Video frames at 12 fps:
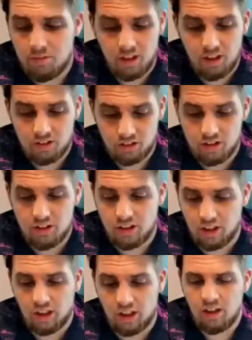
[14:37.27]
no, that's good.
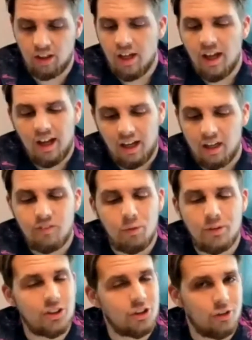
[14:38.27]
And then I've
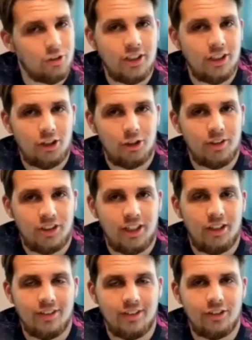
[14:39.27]
always associated you with
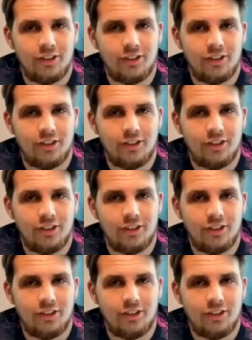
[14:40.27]
sevens,